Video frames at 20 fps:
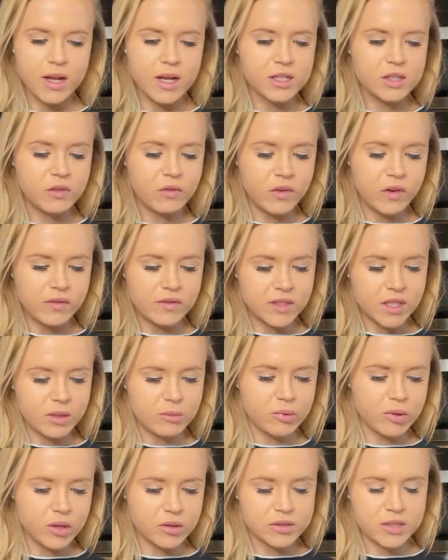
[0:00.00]
has
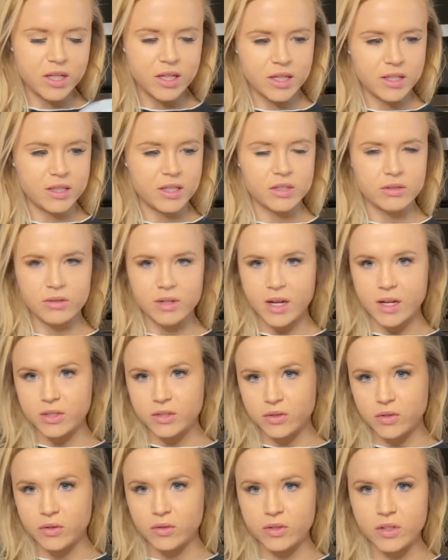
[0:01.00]
15 protein and this one has
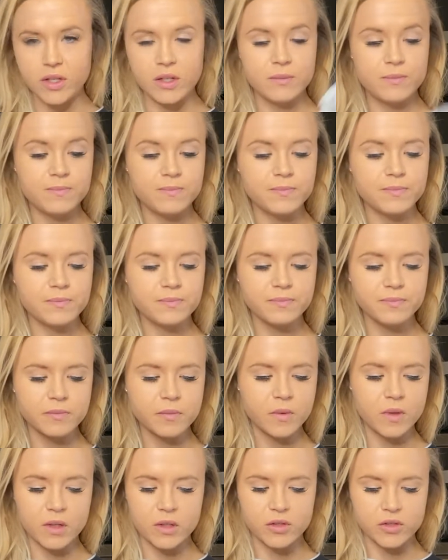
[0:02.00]
13.
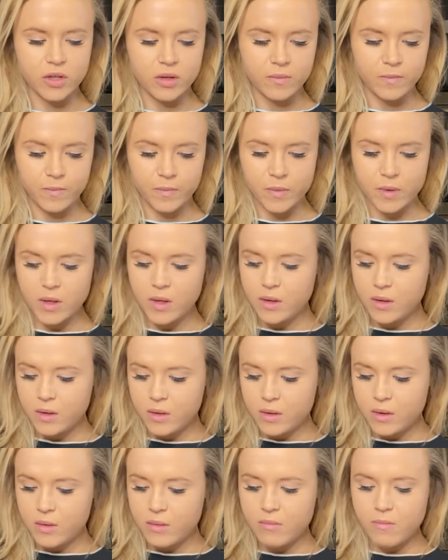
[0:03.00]
So
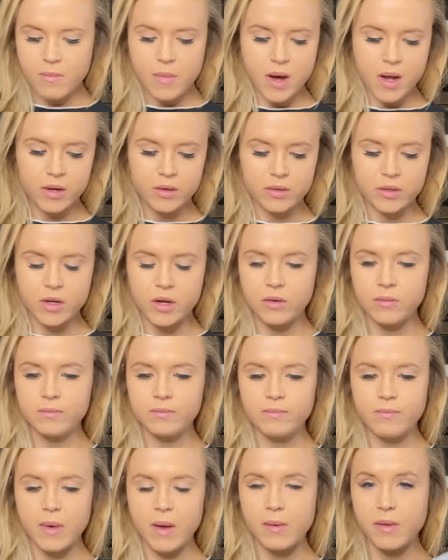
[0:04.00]
I don't know,
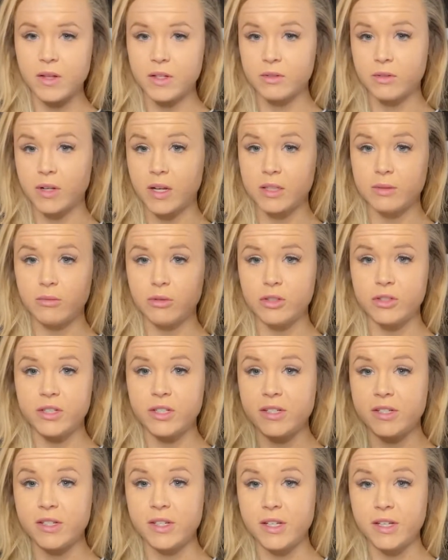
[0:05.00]
maybe this one has more
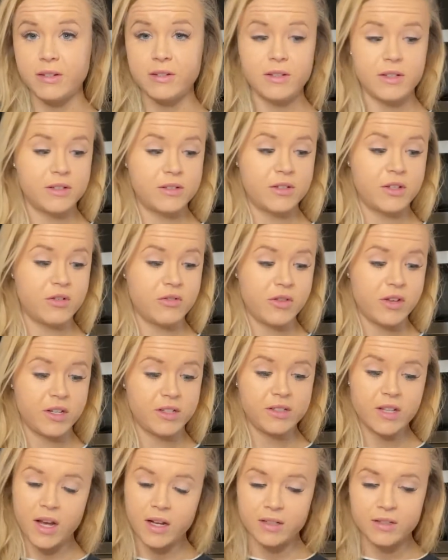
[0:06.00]
seasoning because they're the
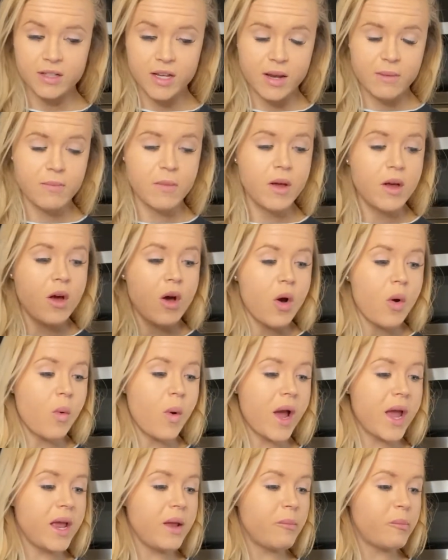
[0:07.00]
exact same
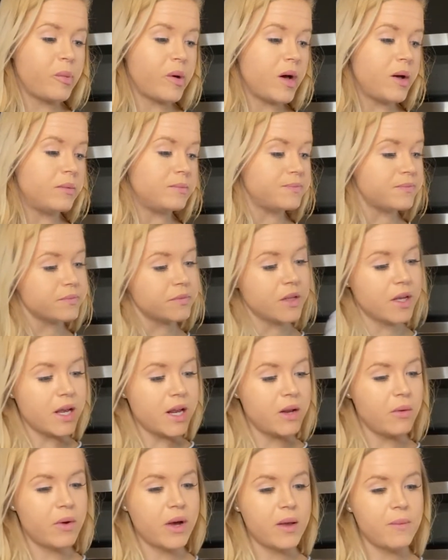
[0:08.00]
weight, but
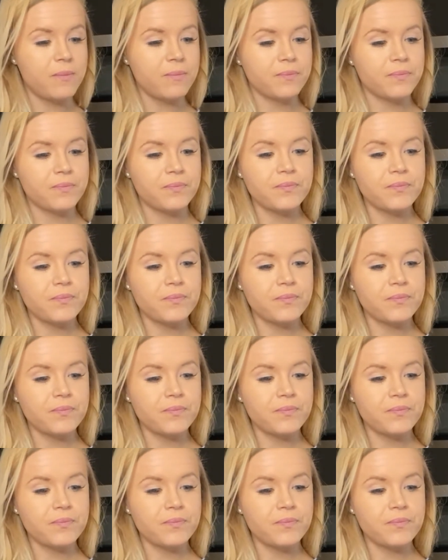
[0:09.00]
anyway,